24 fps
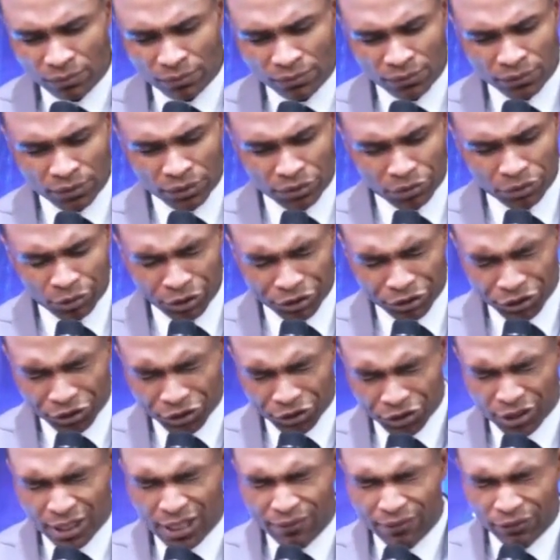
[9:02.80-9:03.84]

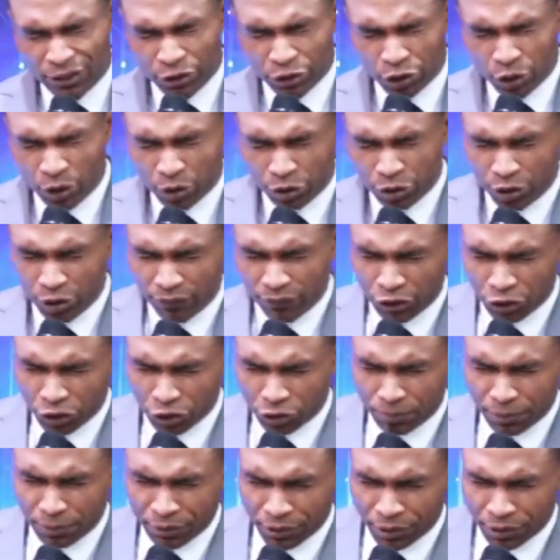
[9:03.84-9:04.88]
Receive the touch of the
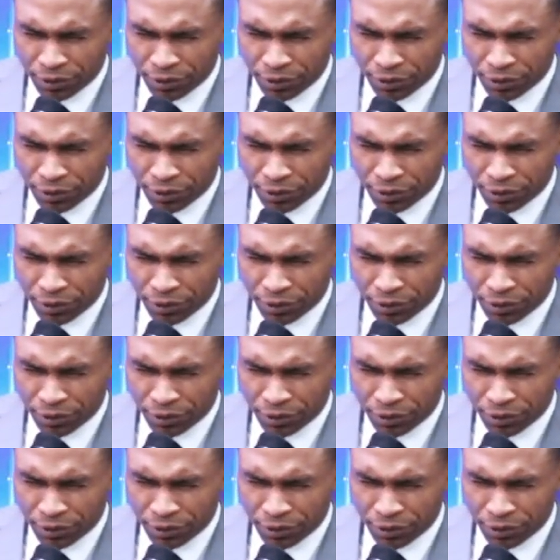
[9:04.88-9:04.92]
Spirit